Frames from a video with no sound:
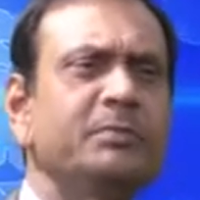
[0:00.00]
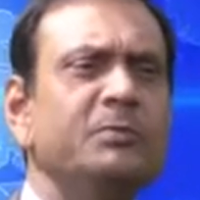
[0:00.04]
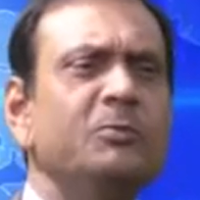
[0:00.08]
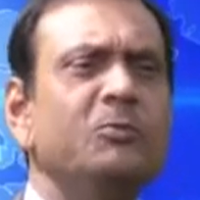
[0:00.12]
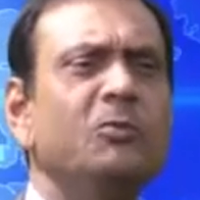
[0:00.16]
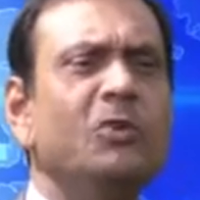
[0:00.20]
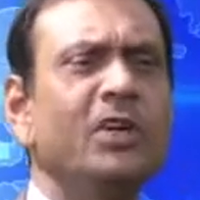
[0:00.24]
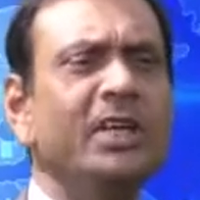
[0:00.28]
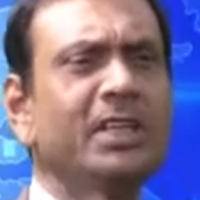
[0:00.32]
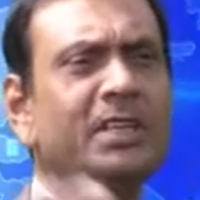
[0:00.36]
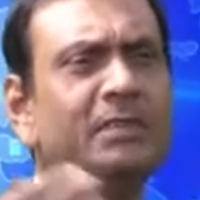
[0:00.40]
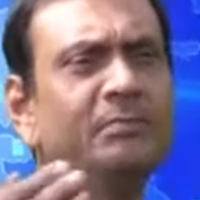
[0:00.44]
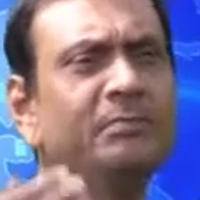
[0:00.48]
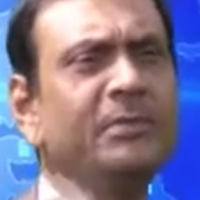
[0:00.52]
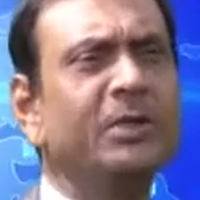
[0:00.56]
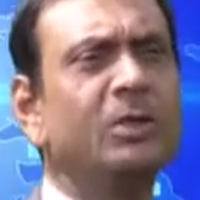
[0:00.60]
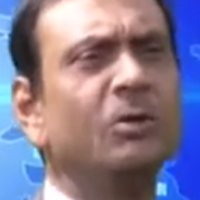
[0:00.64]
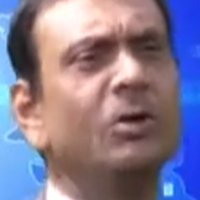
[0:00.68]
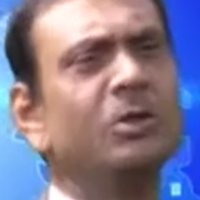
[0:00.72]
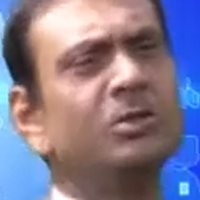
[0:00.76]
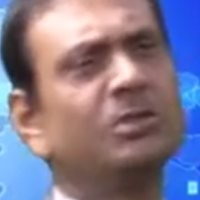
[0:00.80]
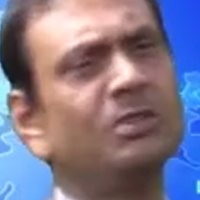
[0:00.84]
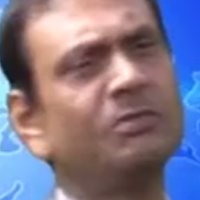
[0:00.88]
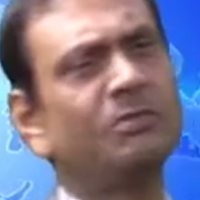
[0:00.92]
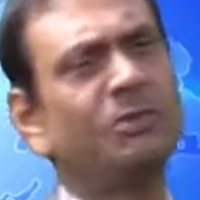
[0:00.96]
Why?
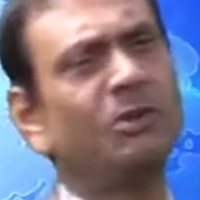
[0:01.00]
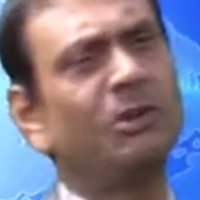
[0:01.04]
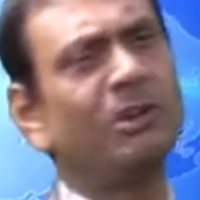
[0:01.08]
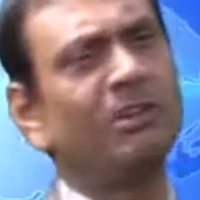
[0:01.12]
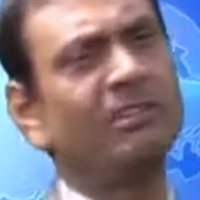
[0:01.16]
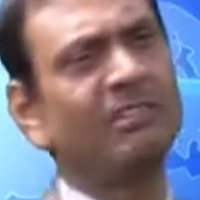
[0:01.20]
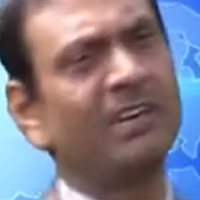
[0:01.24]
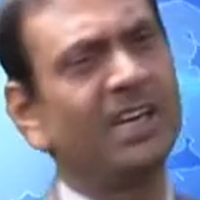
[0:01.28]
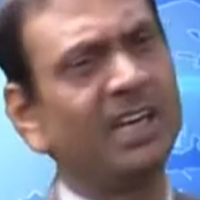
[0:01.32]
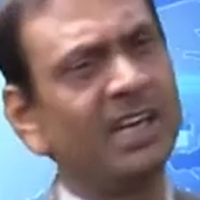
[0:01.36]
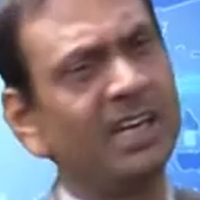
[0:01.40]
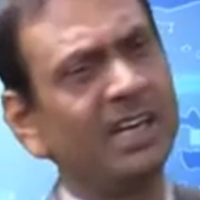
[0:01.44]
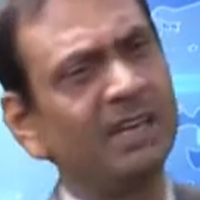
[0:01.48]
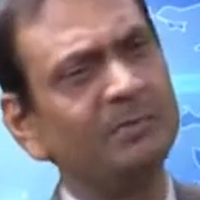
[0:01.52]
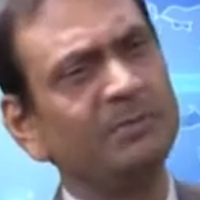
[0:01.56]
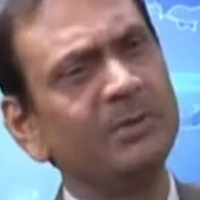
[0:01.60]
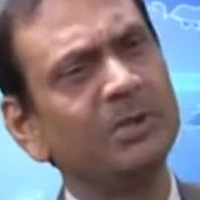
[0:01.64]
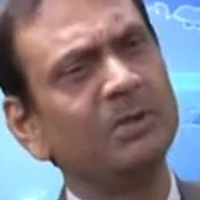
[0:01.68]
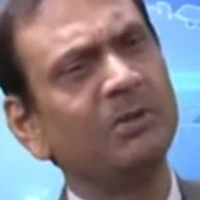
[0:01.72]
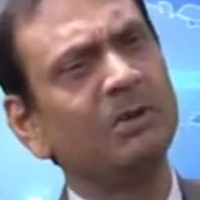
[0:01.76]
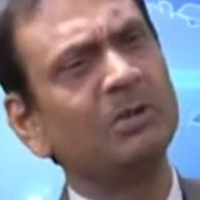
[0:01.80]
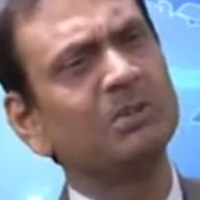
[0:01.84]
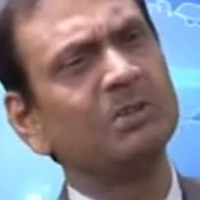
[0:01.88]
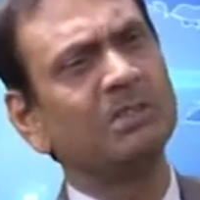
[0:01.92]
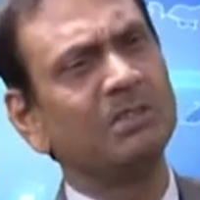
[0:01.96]
Because of cholera,
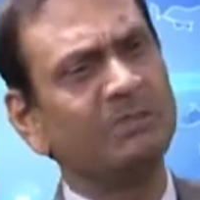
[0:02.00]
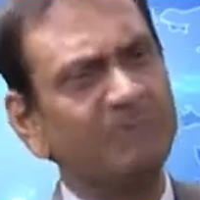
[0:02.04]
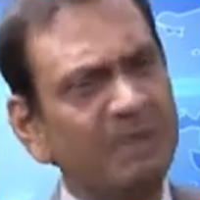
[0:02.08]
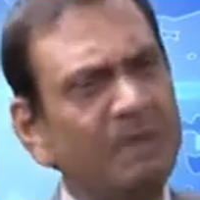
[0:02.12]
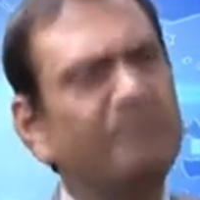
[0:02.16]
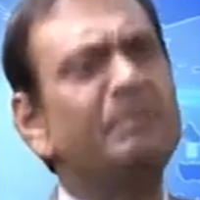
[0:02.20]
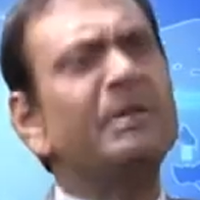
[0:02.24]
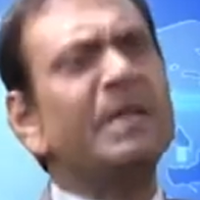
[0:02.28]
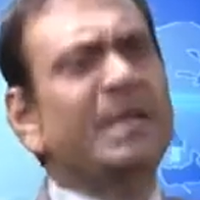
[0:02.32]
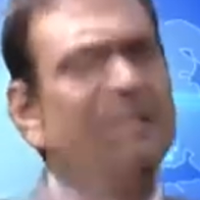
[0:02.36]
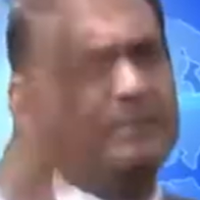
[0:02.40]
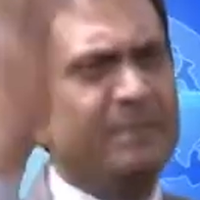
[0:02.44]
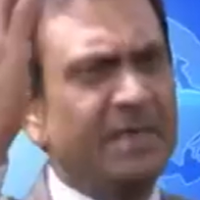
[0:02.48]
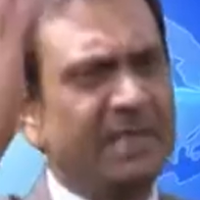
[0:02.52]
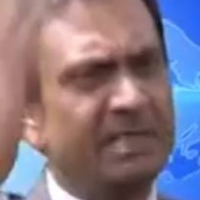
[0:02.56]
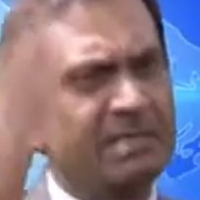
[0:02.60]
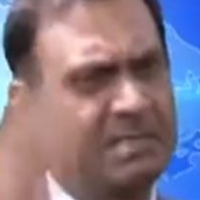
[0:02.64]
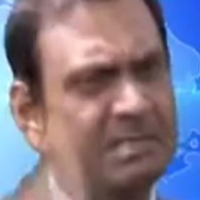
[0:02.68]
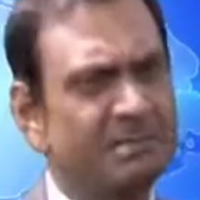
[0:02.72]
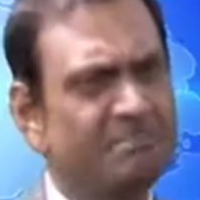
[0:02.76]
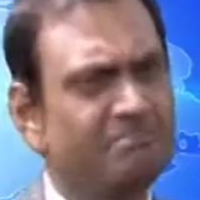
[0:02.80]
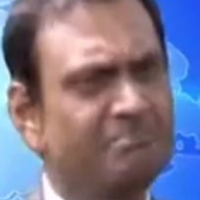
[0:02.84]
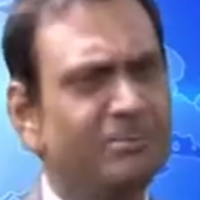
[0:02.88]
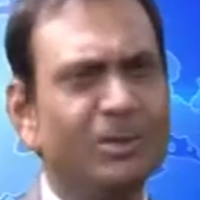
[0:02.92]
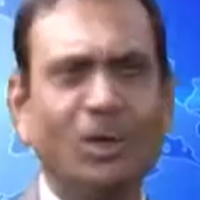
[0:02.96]
because of
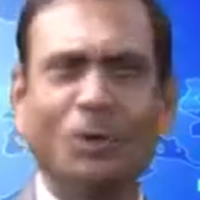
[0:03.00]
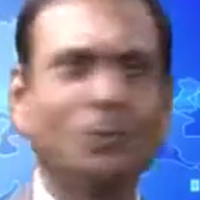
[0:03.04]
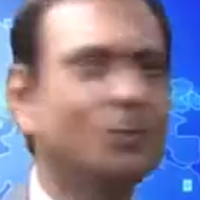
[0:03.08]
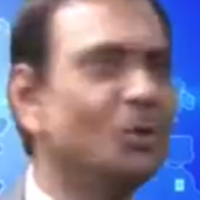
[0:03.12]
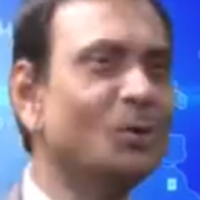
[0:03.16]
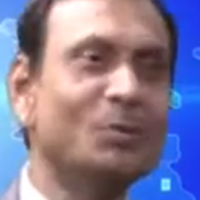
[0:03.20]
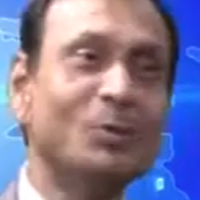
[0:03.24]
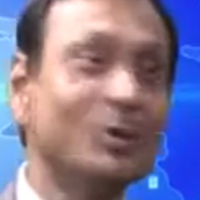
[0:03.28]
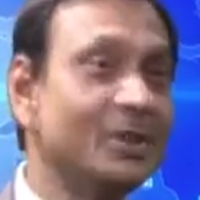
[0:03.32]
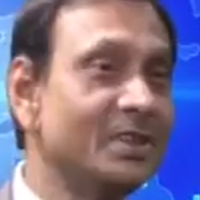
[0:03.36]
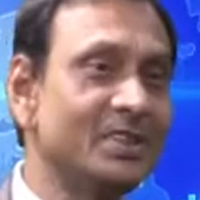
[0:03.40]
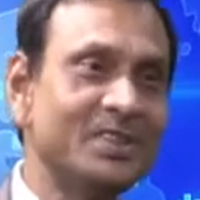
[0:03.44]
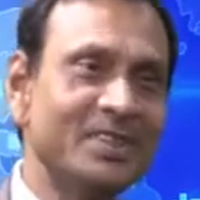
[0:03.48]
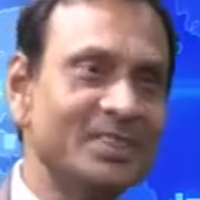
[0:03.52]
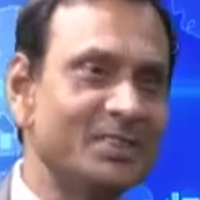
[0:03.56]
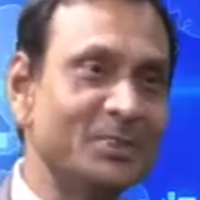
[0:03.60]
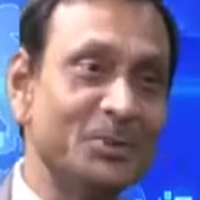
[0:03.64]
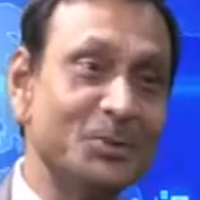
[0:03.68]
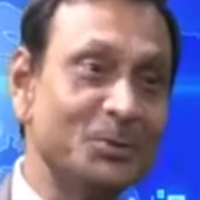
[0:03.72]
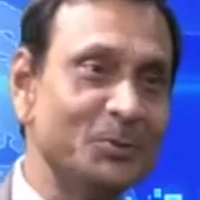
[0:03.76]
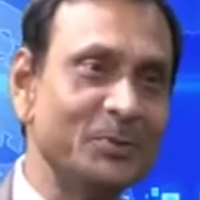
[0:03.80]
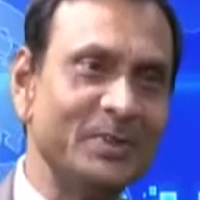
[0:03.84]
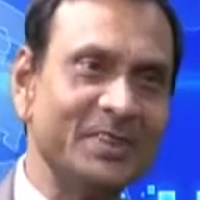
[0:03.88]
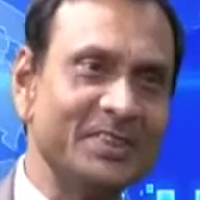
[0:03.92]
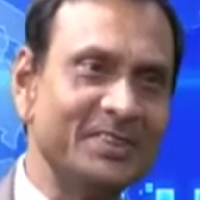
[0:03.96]
epidemics. Now, no more is the
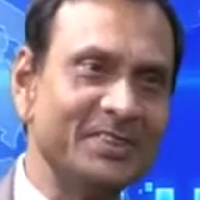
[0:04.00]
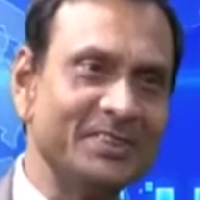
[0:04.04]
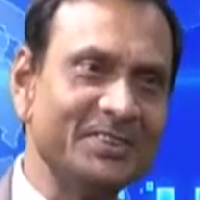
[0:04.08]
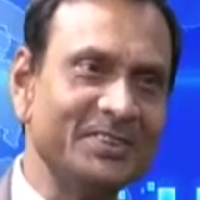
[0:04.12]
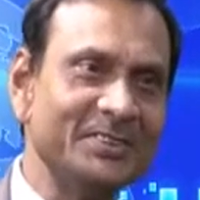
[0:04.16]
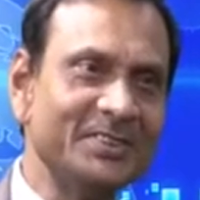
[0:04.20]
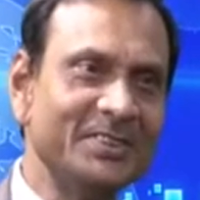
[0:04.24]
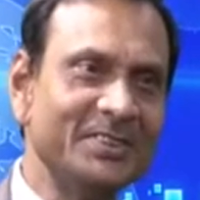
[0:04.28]
situation.